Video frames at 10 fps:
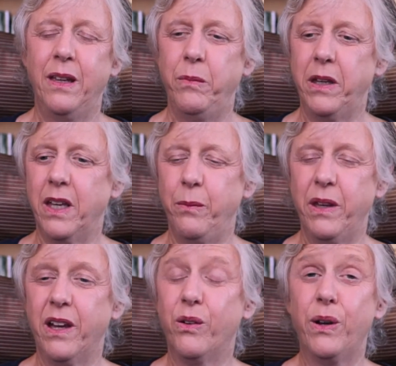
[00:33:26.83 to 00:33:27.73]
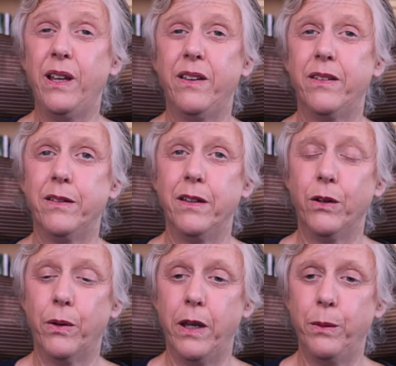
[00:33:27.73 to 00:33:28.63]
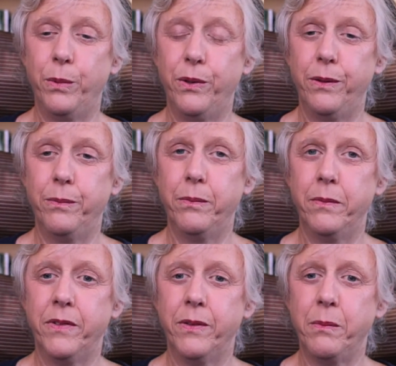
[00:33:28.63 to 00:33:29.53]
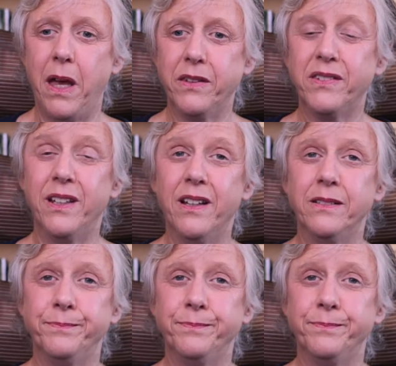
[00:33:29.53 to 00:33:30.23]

becoming a great, incredible Mahasiddha.